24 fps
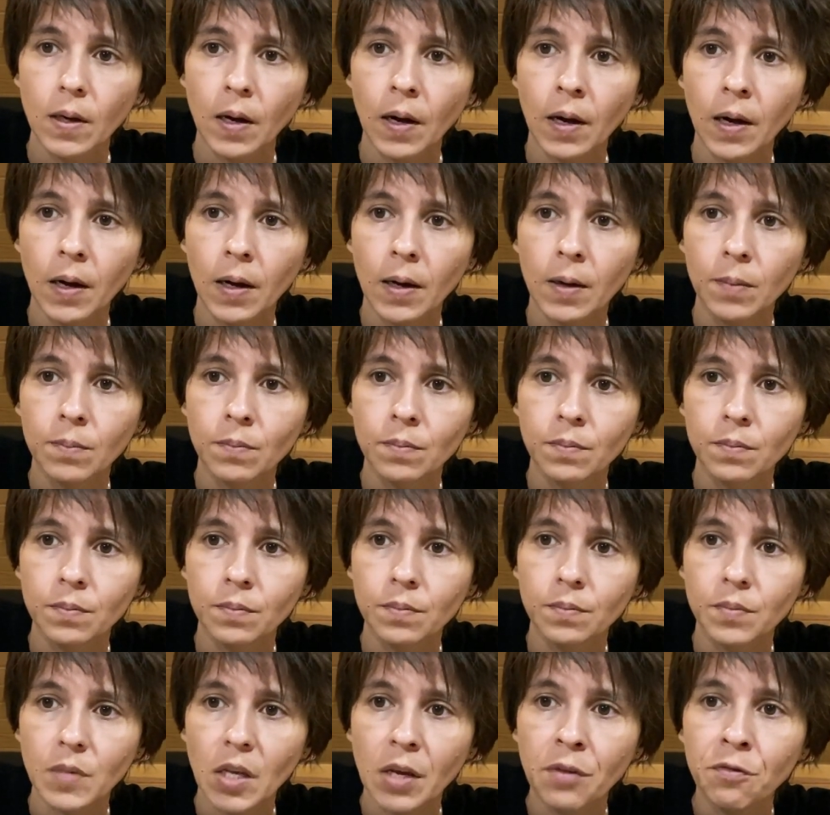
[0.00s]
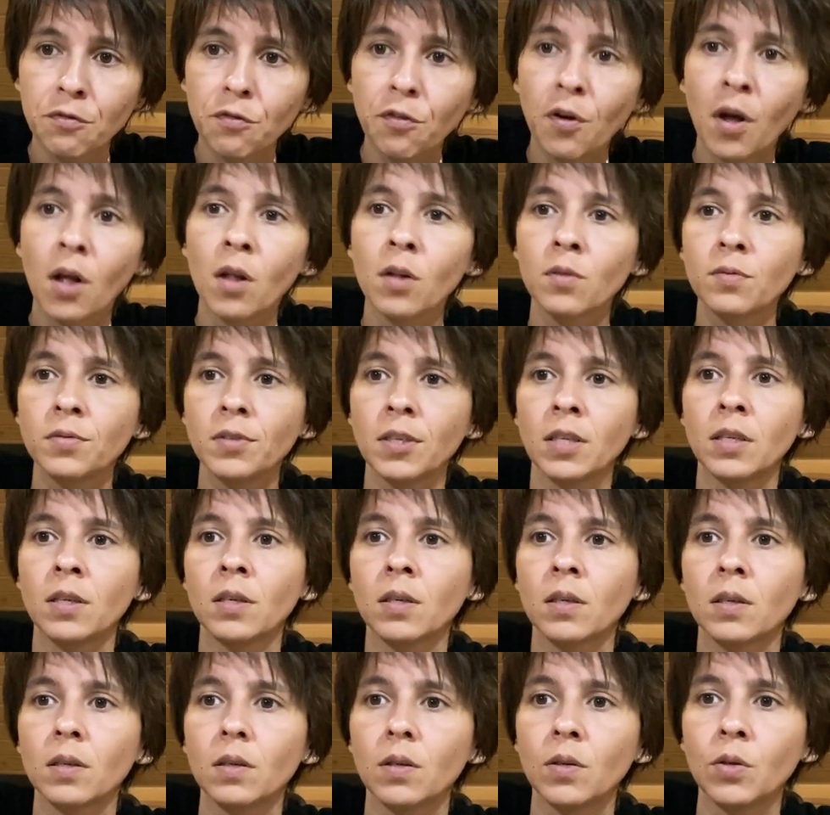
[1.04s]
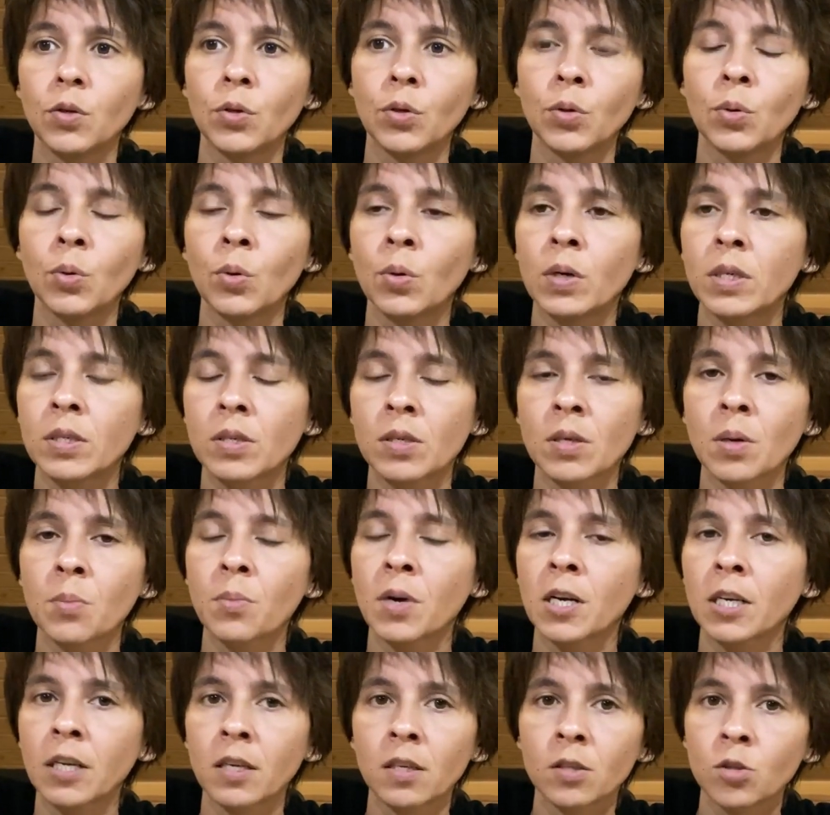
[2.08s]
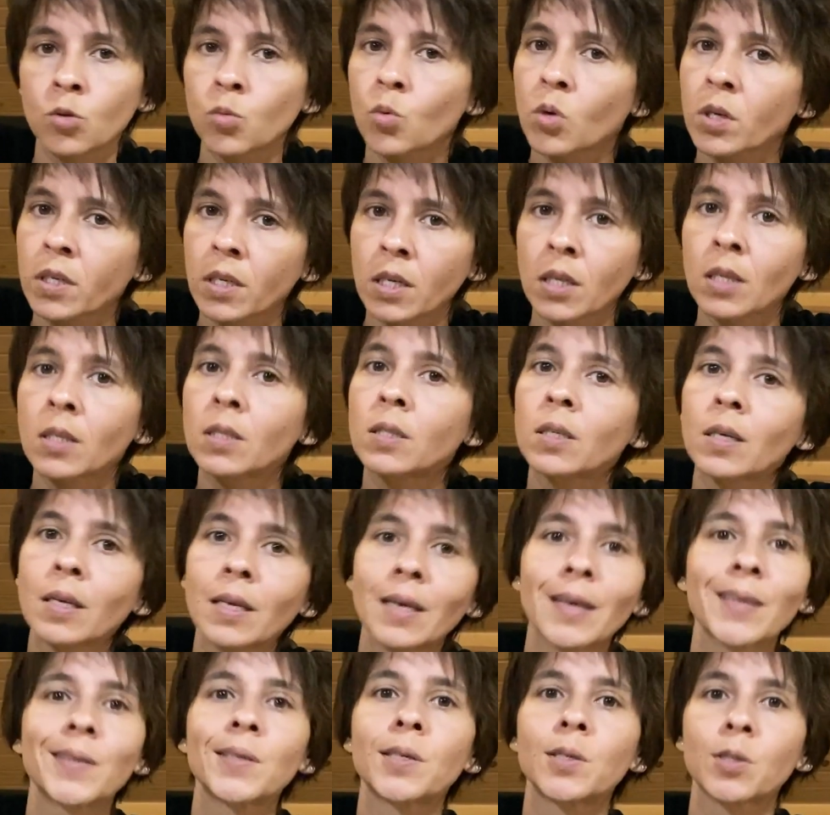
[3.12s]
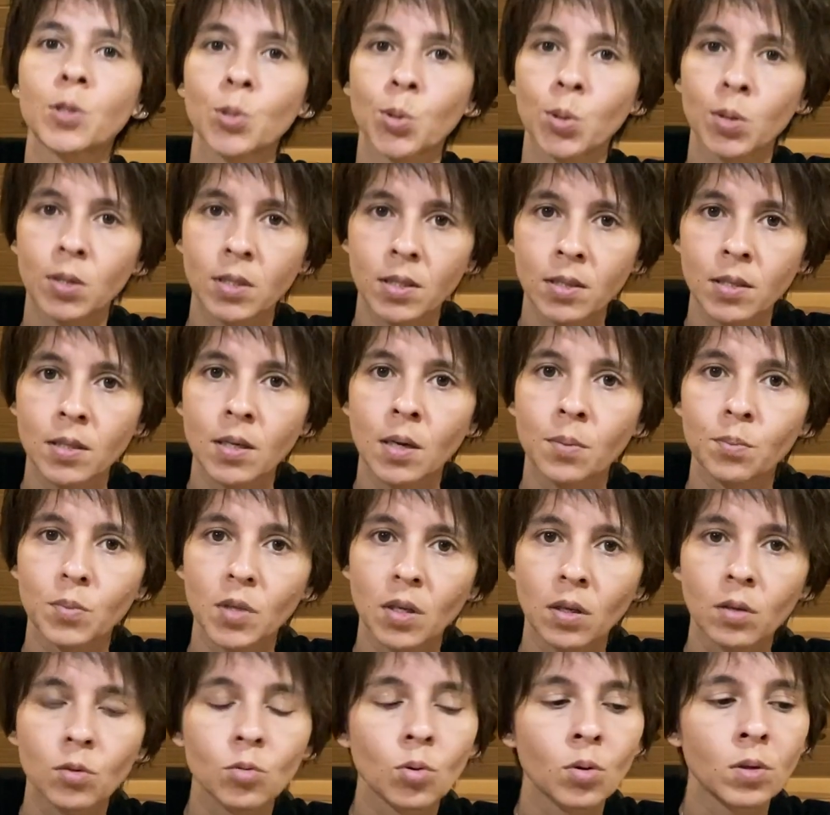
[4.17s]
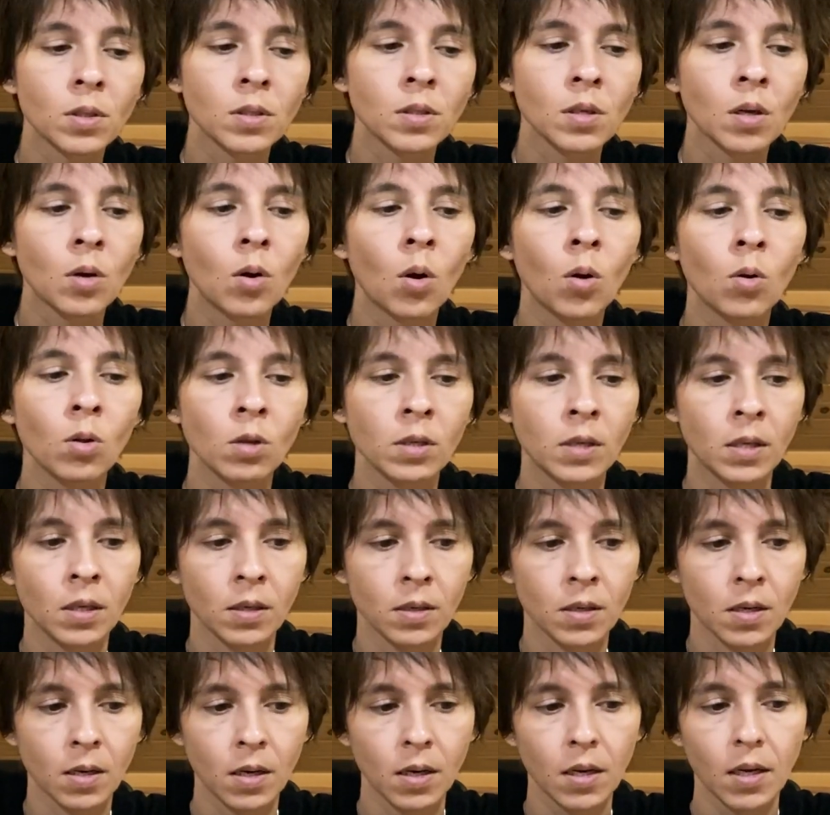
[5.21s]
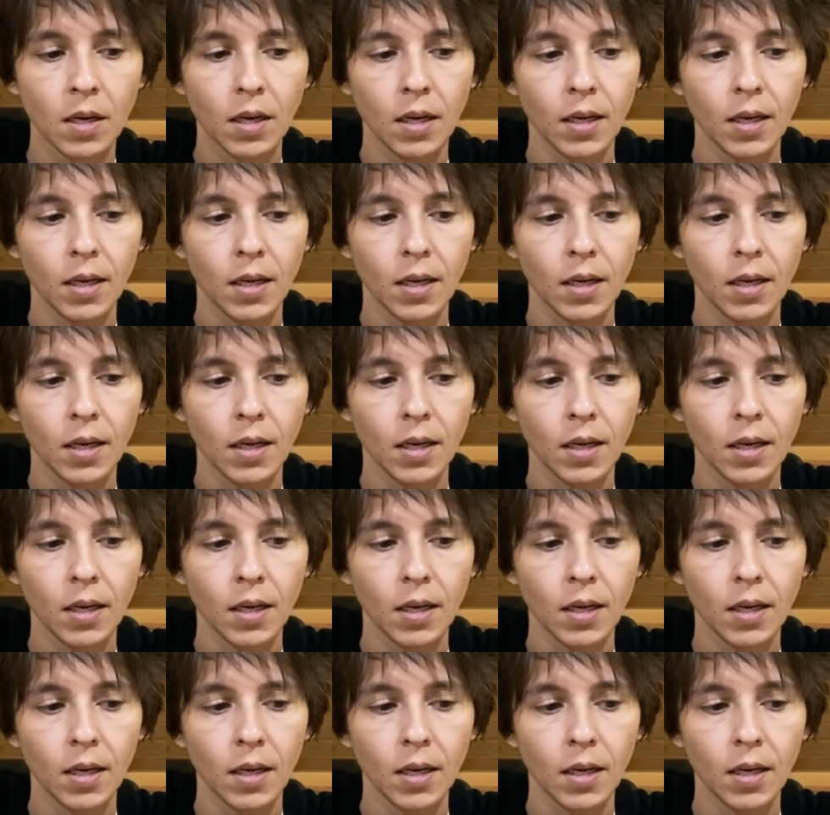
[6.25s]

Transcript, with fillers: um, involving you and somebody else working together towards something, towards a goal here.